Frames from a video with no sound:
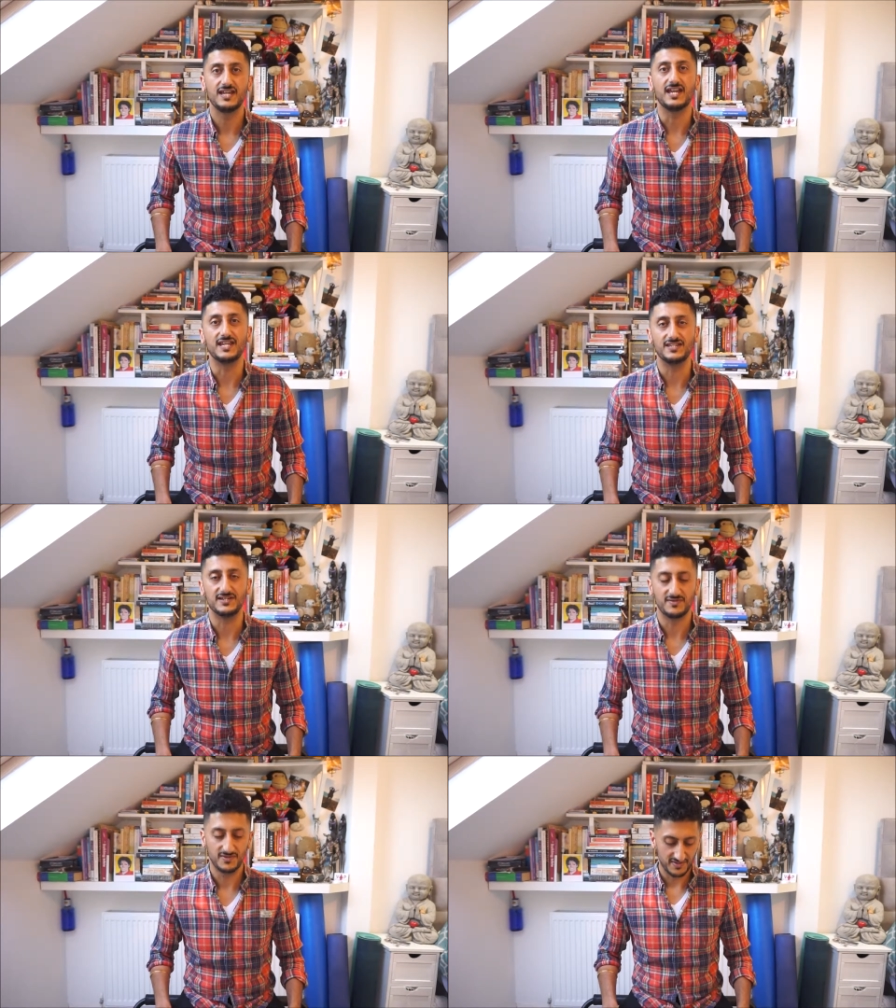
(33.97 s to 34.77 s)

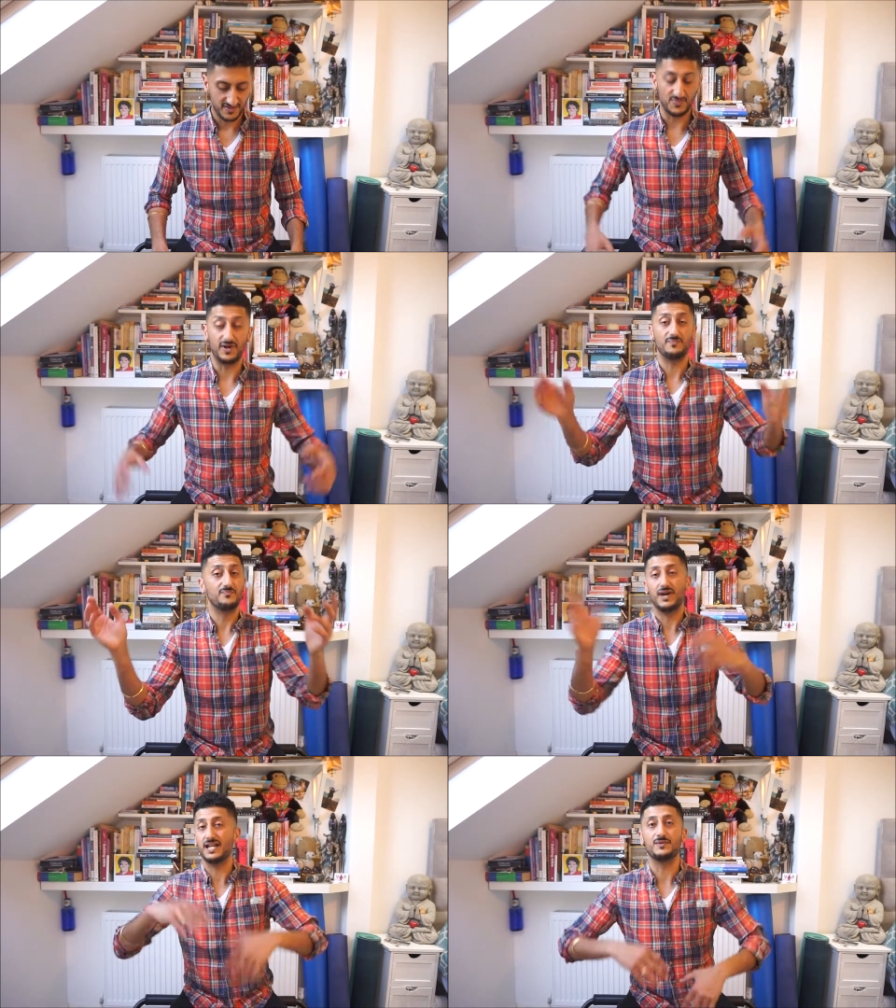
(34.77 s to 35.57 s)
Indian. But
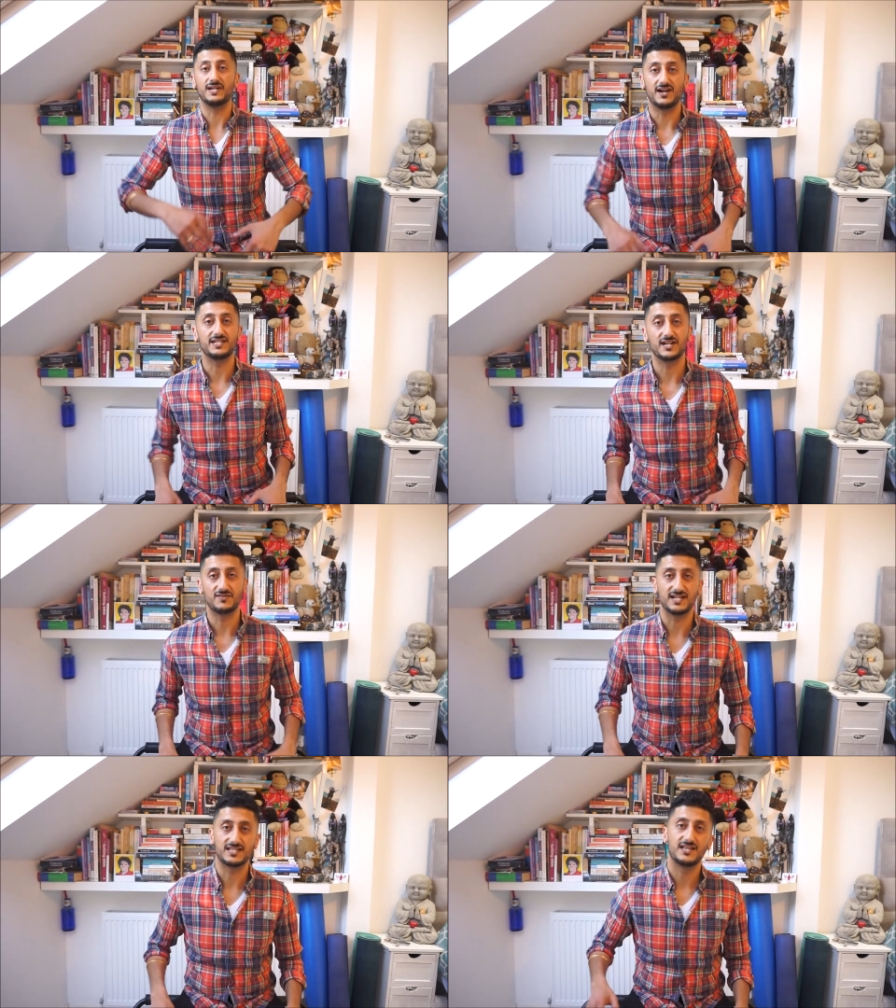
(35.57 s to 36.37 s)
anyway, I
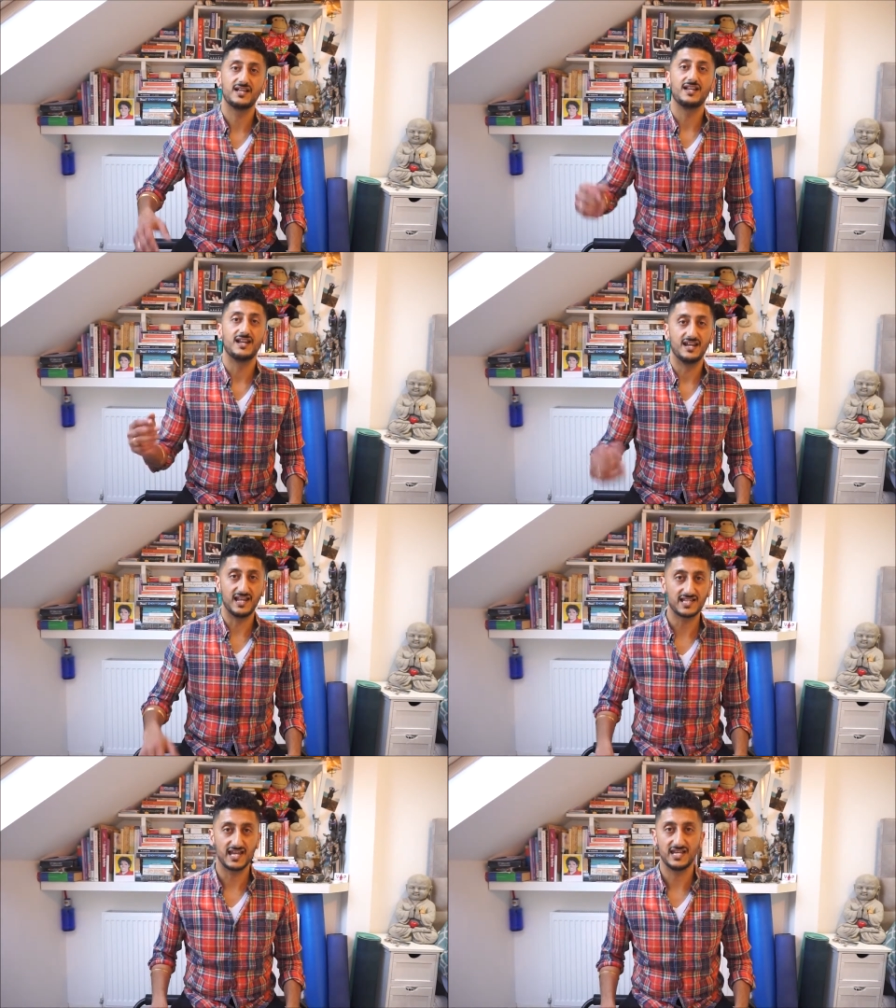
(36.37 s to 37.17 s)
digress.
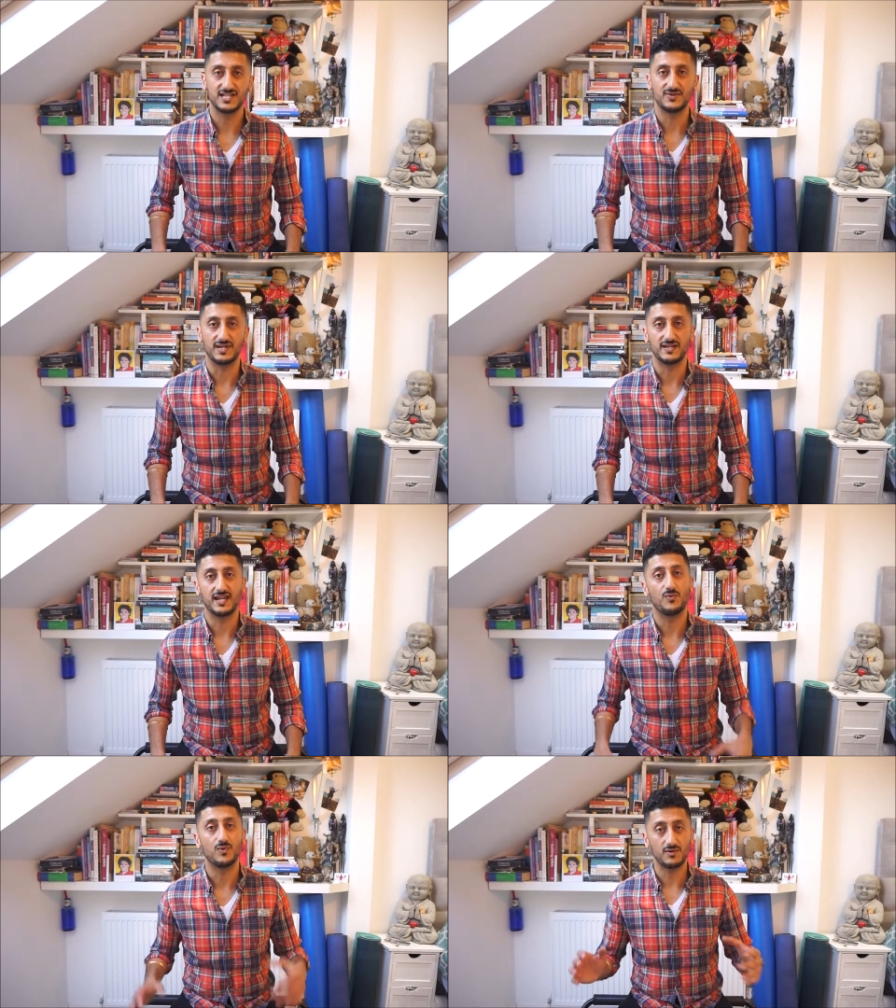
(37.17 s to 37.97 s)
Let's get into it.
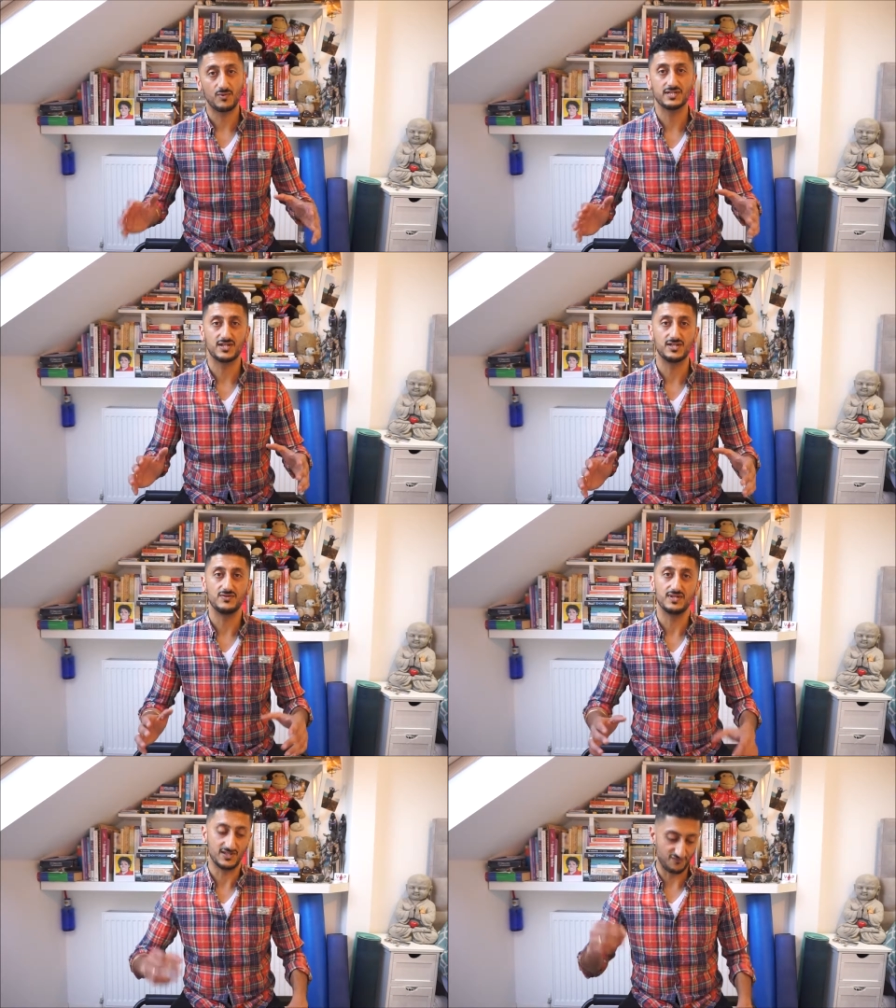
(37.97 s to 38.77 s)
Now, what I want to
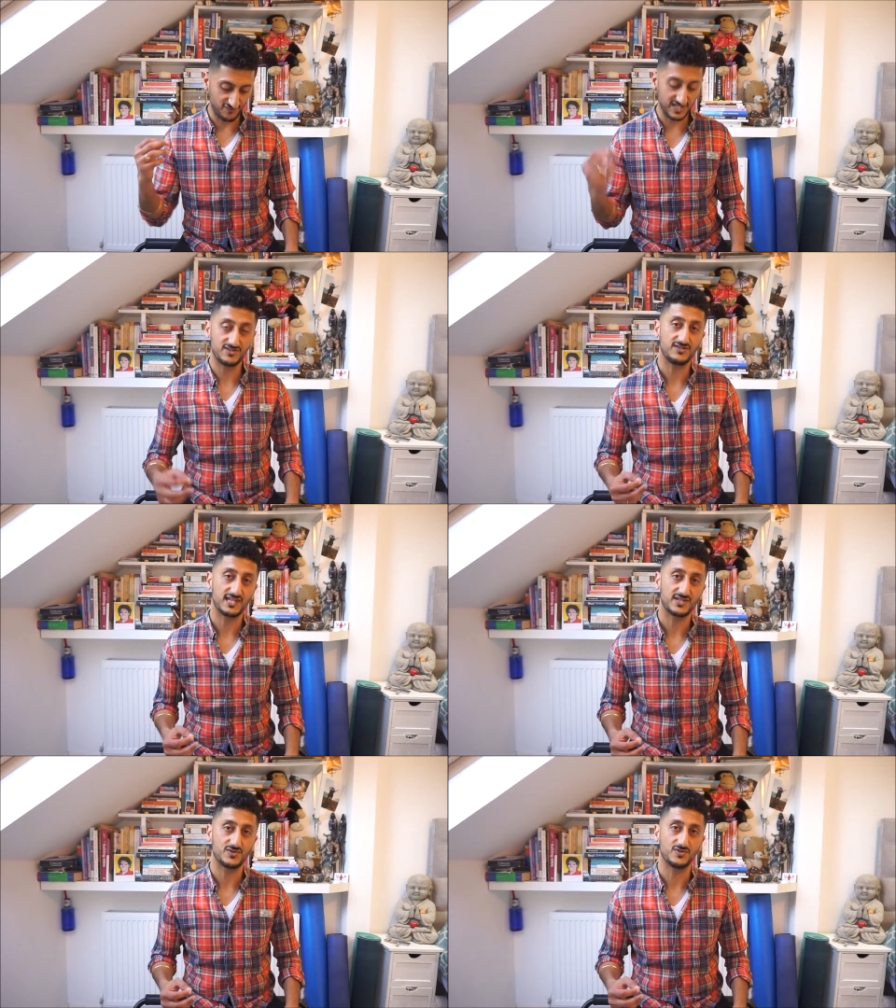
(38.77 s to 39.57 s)
do is read you
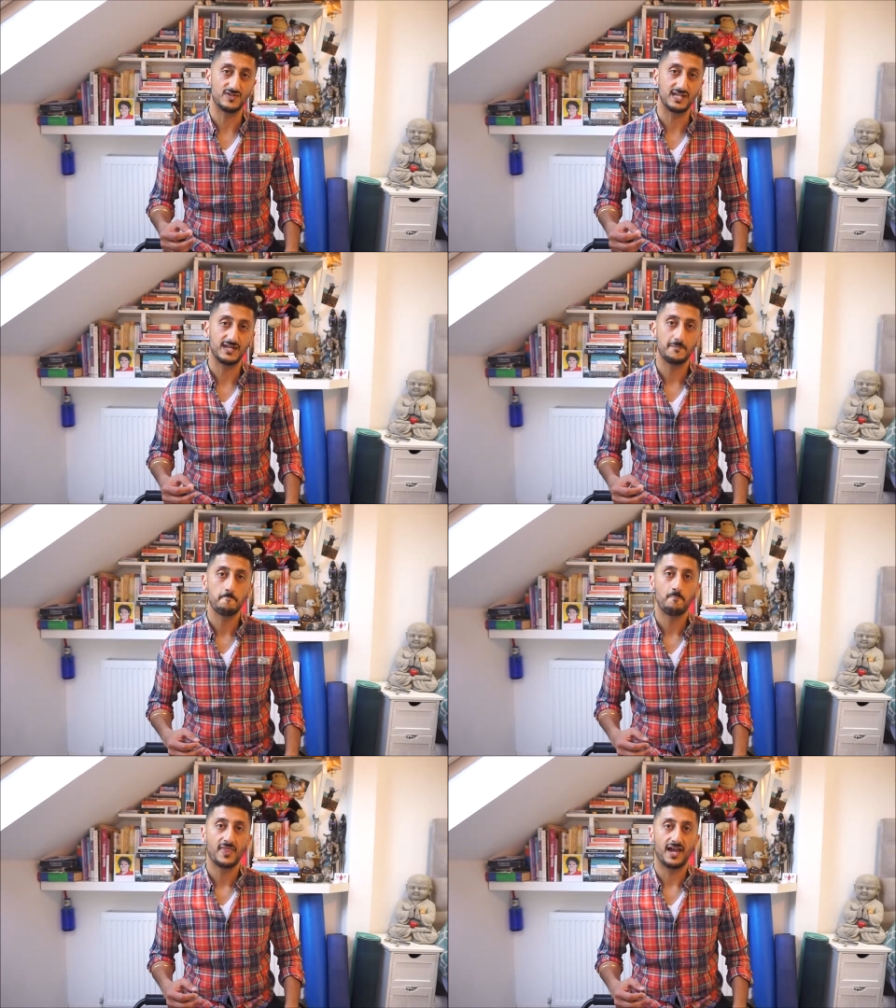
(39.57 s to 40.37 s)
this story
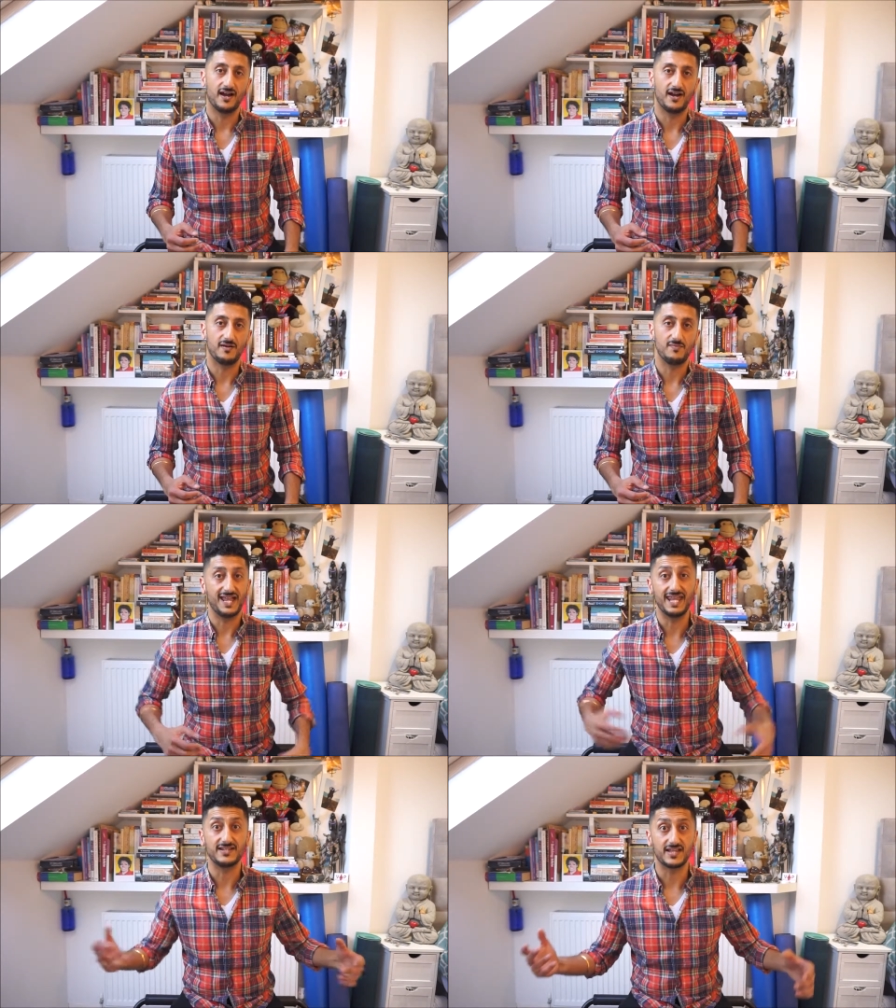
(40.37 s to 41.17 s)

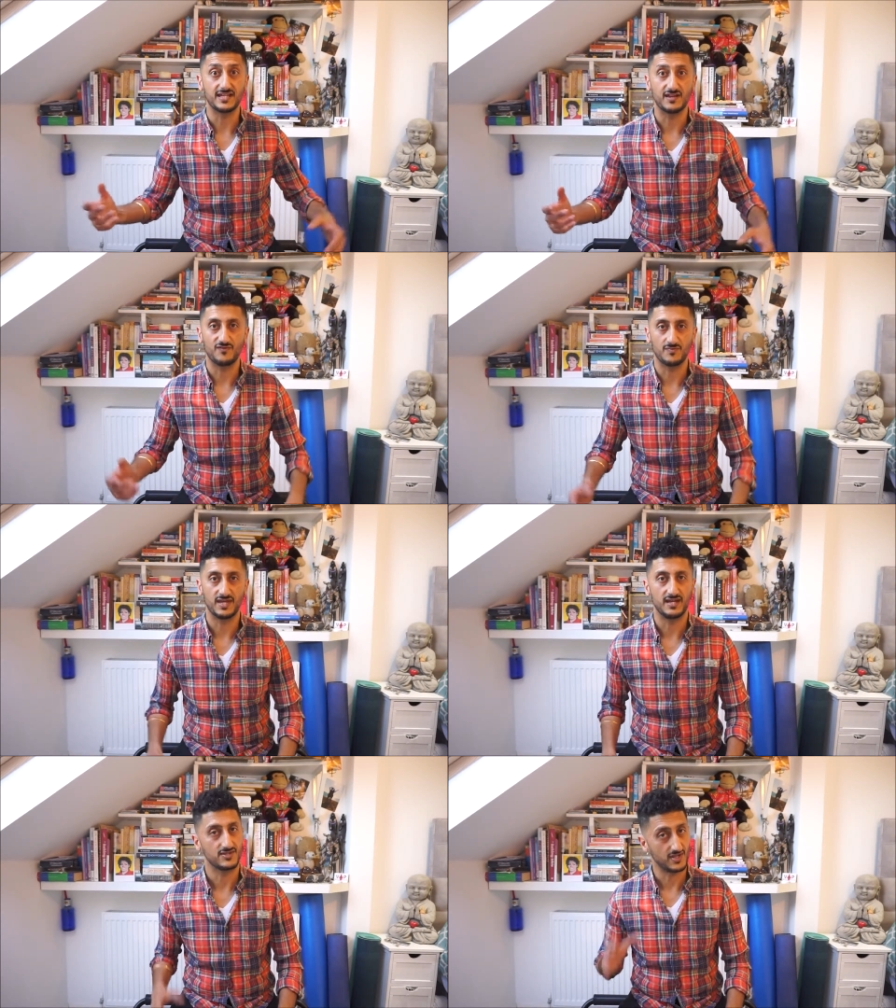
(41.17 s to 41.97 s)
and then take it from
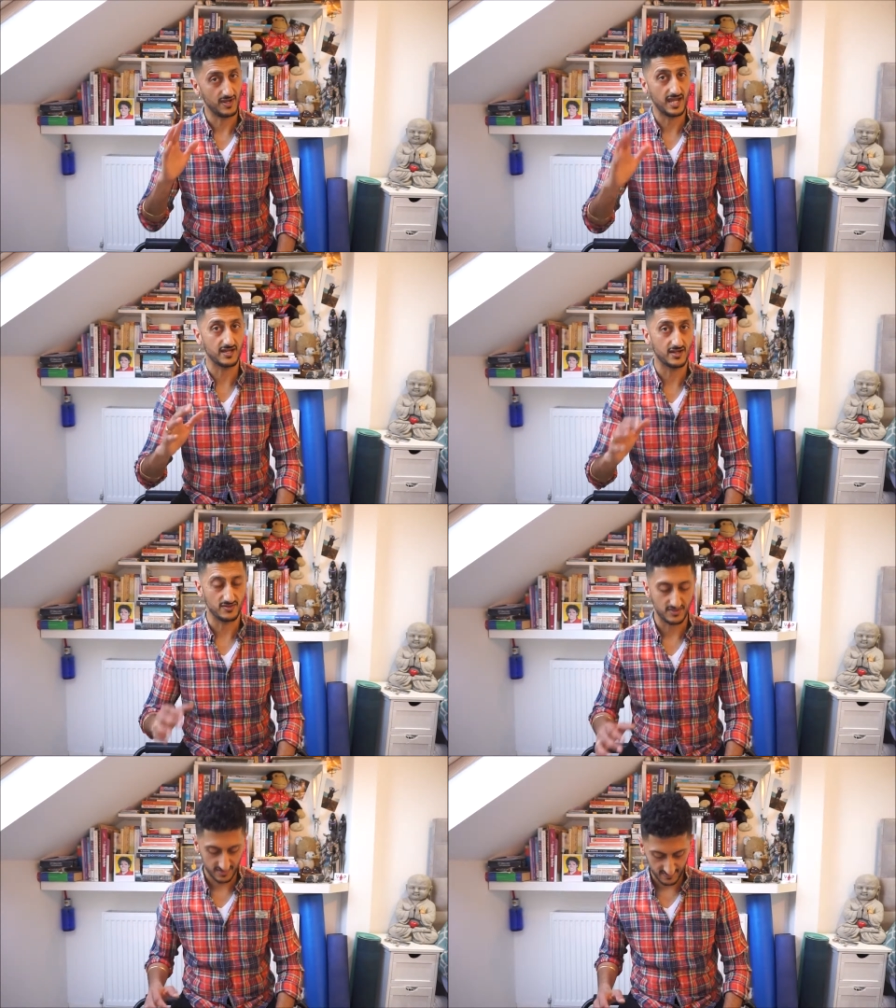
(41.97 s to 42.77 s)
there. So here
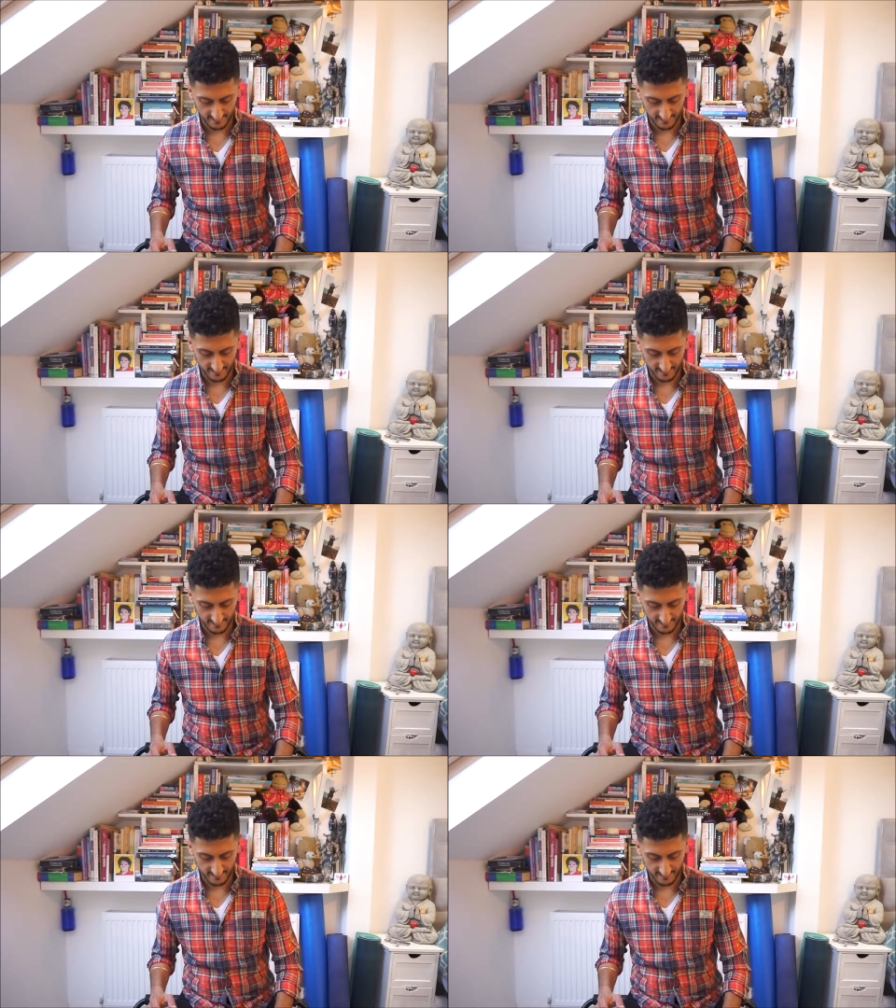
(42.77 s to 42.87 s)
goes.